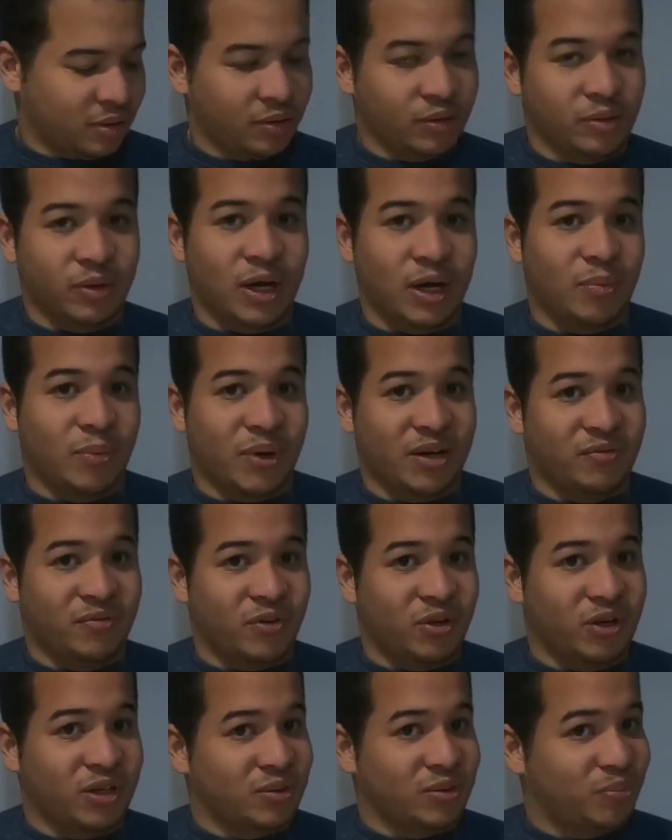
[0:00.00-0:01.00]
now by
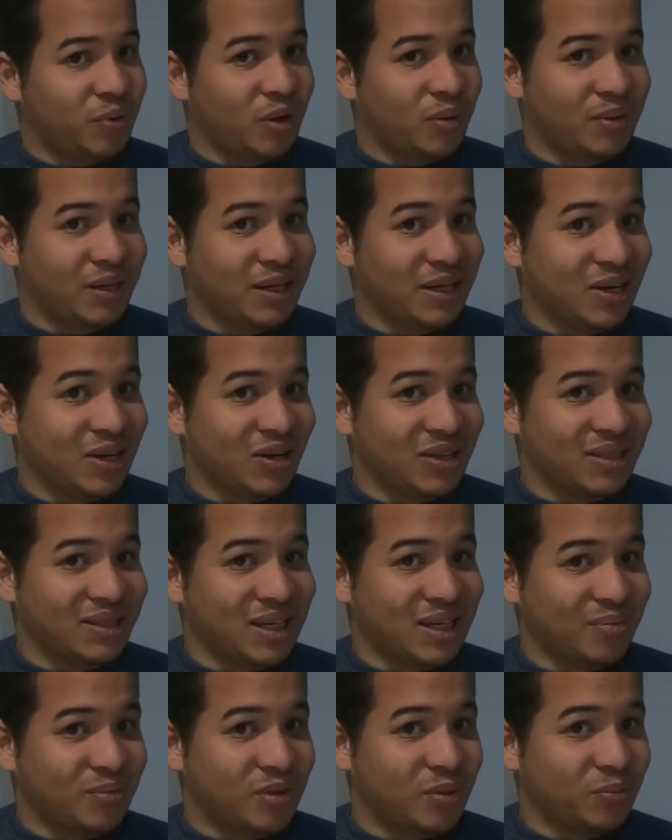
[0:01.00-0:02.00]
default it's probably not
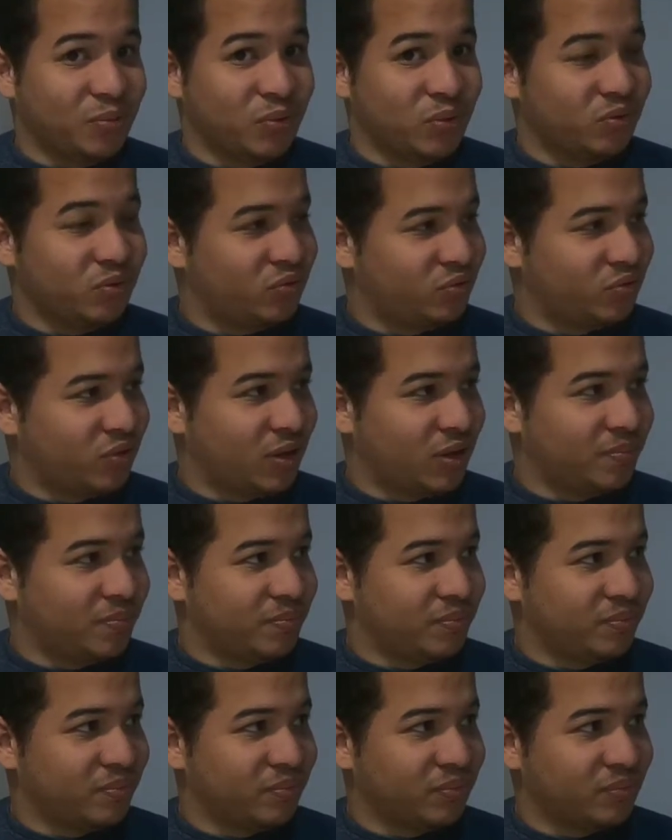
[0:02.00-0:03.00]
set up to boot
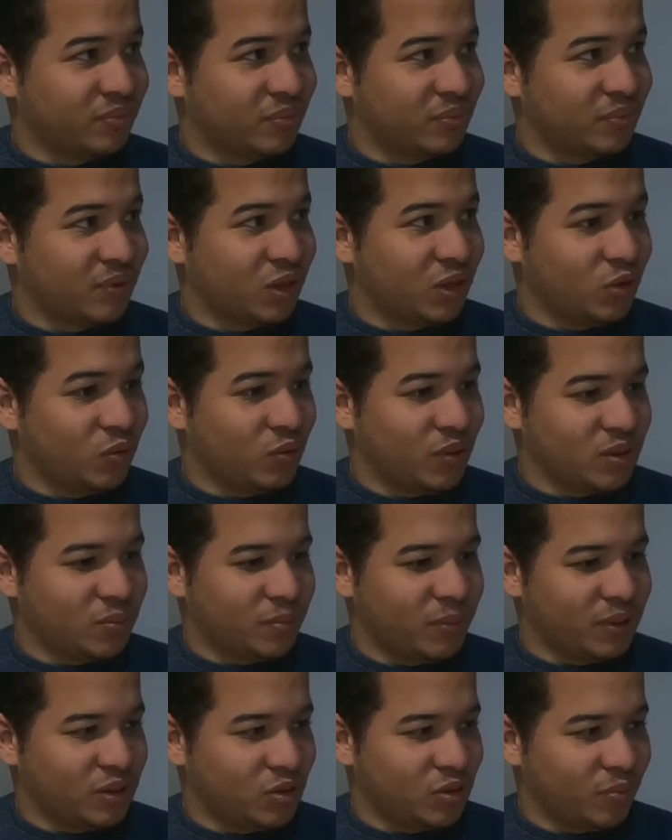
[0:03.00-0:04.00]
from the
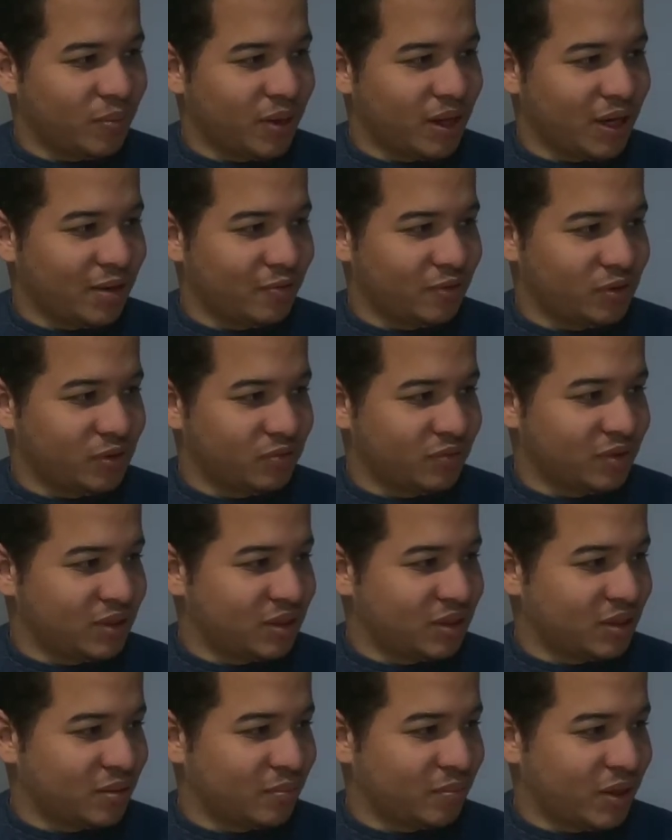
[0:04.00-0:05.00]
USB, so I might have to
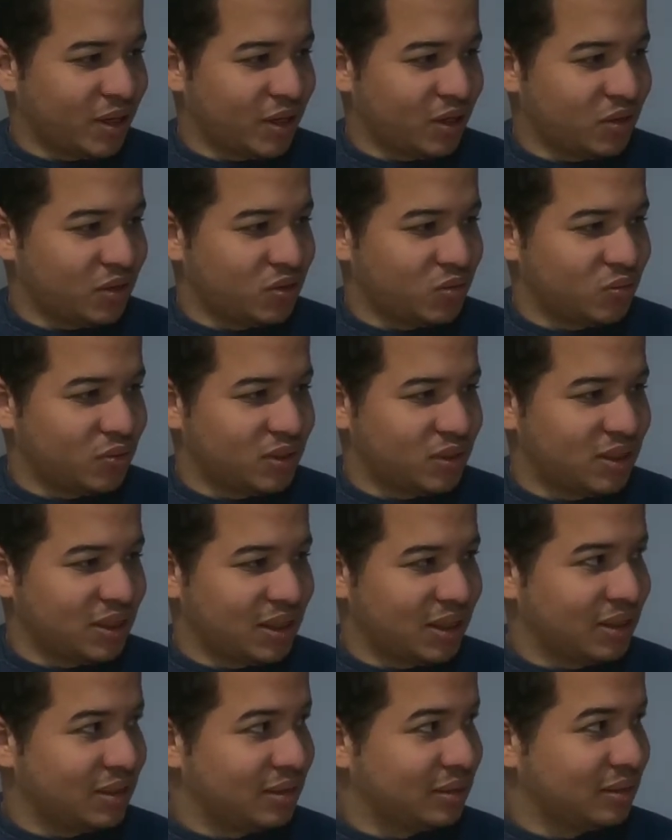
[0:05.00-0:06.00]
visit the BIOS, we'll
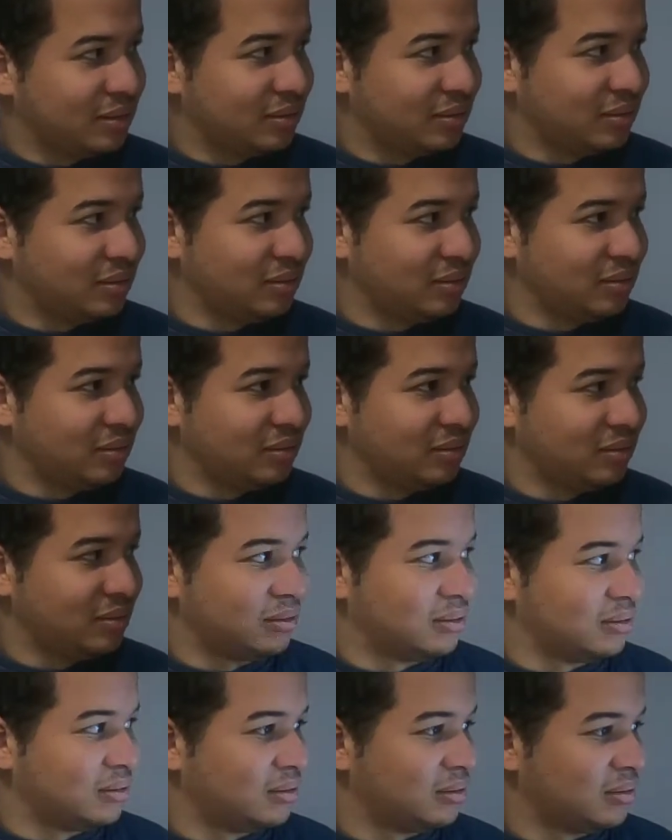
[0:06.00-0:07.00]
see.
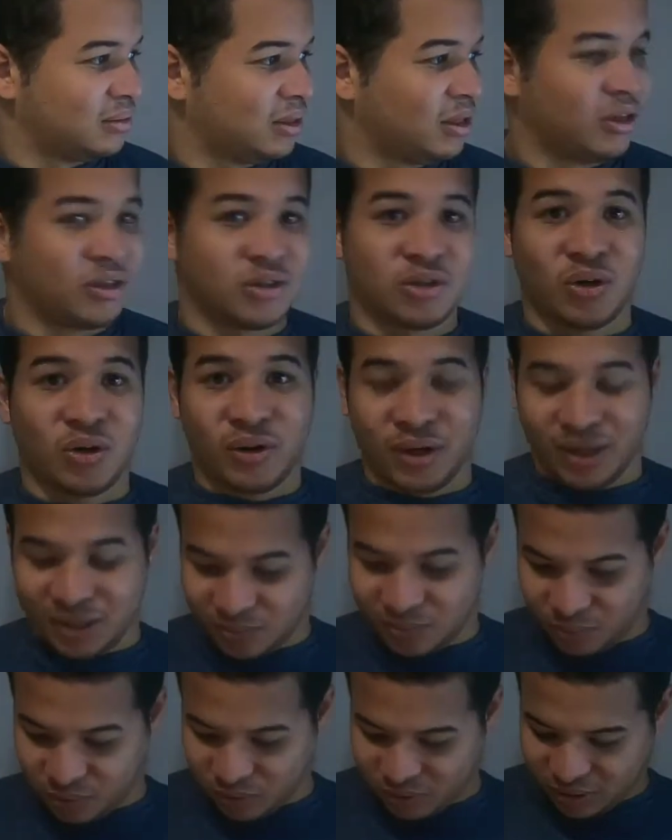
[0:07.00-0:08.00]
So
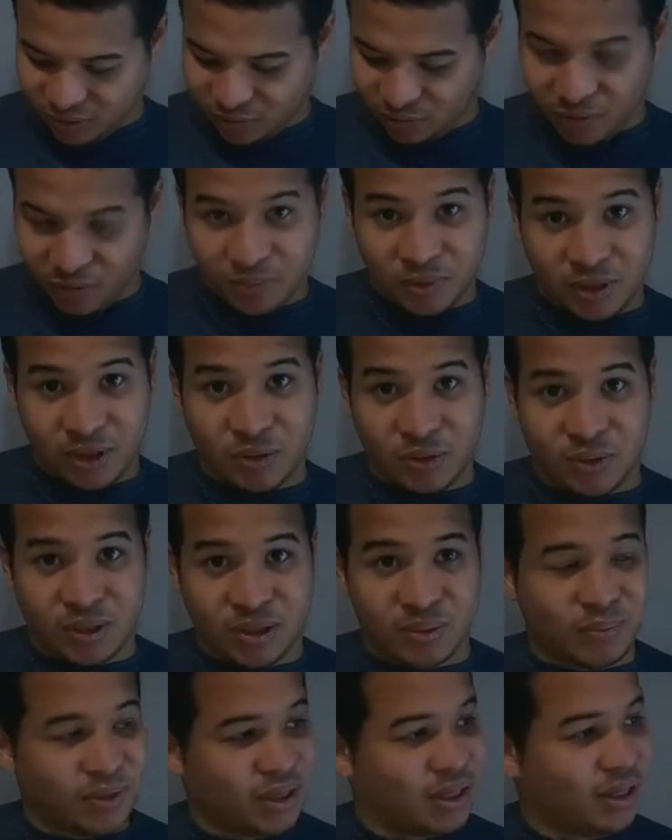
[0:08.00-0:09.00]
it's booting from the
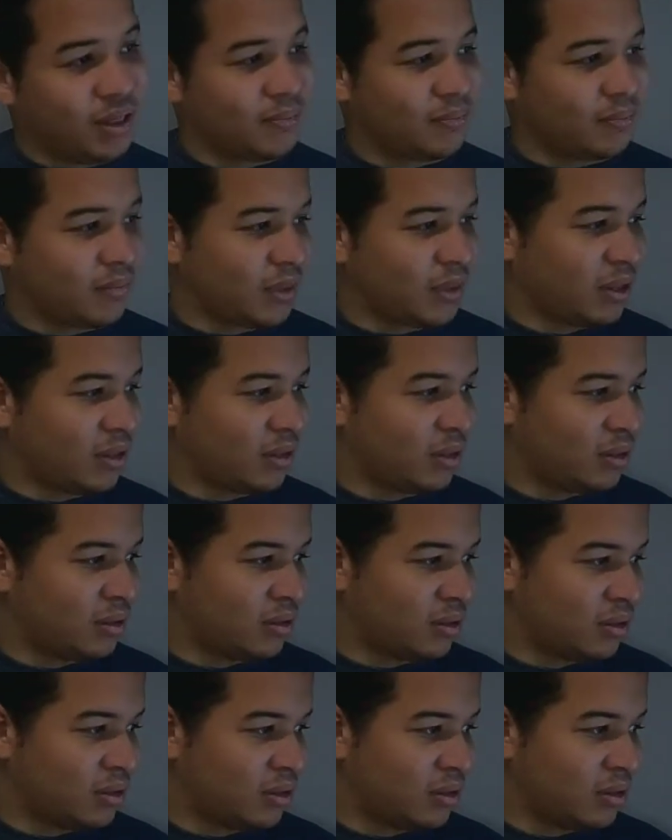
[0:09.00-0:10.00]
USB,
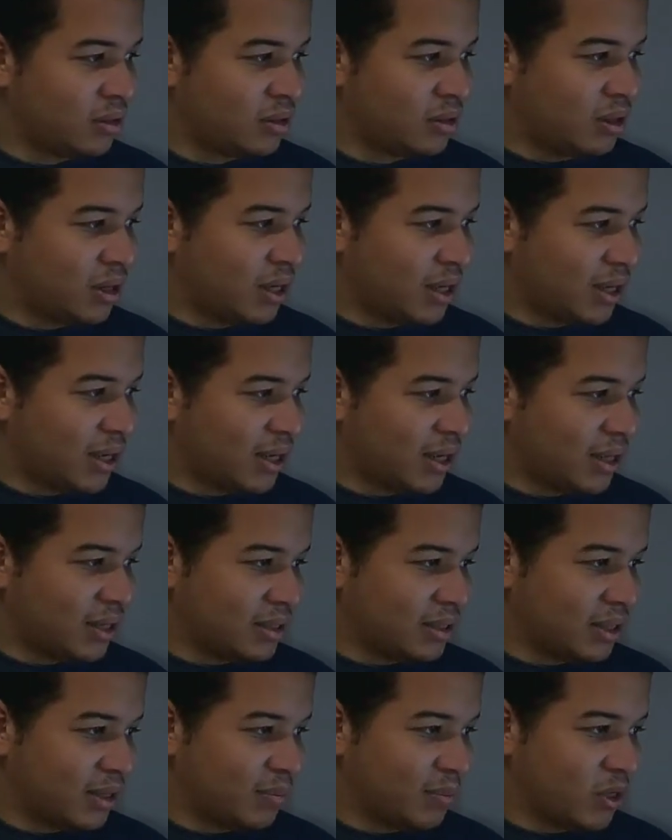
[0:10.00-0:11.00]

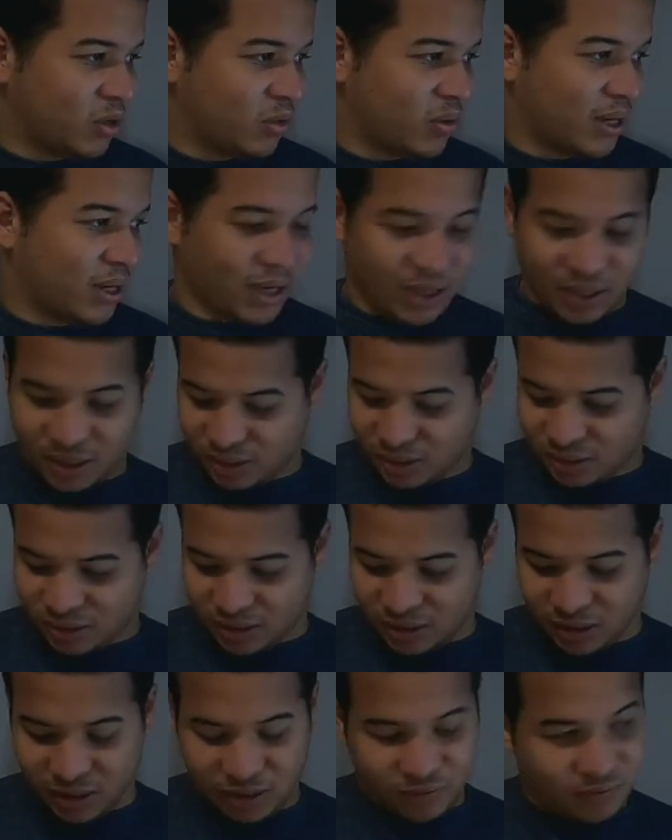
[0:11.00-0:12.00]
and let me go ahead and
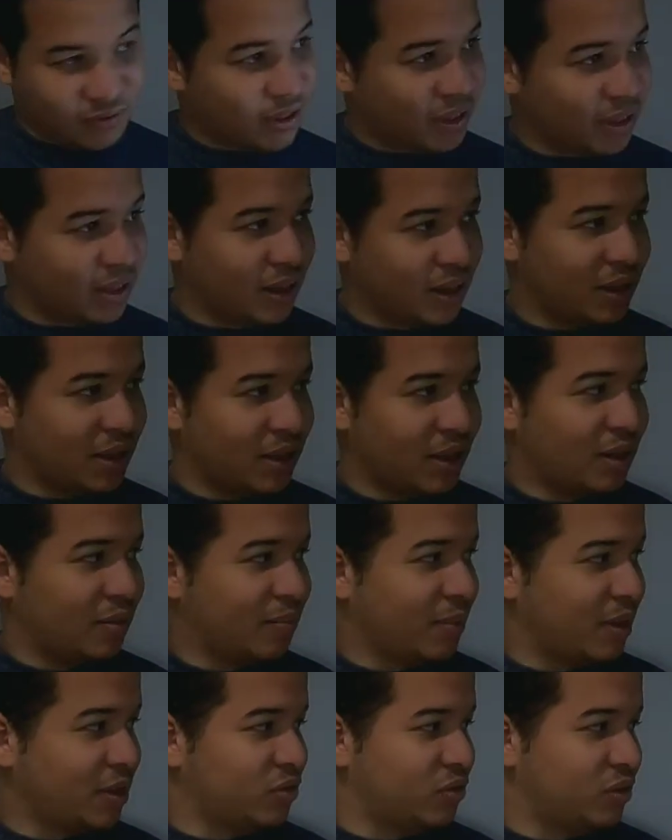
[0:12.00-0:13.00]
see if I can get
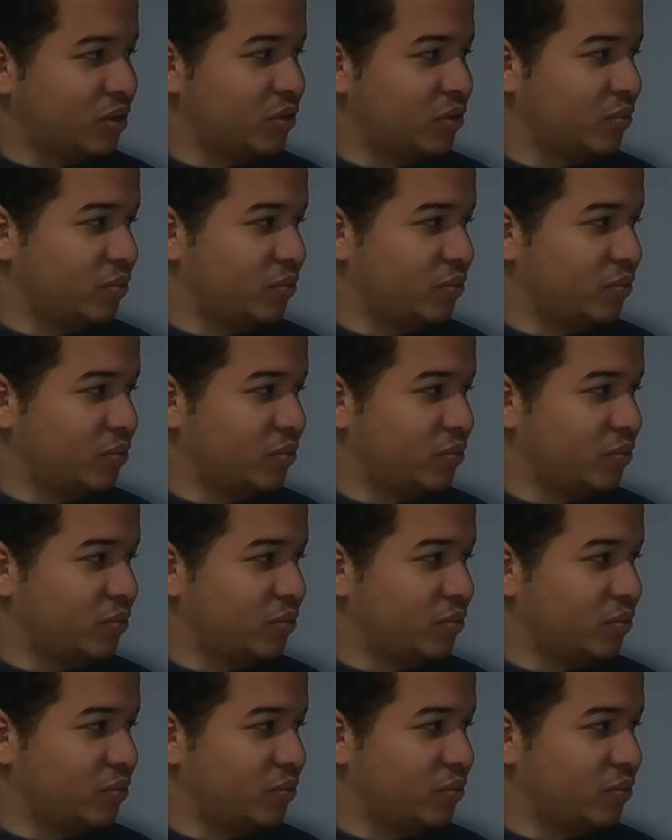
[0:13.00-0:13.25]
elementary to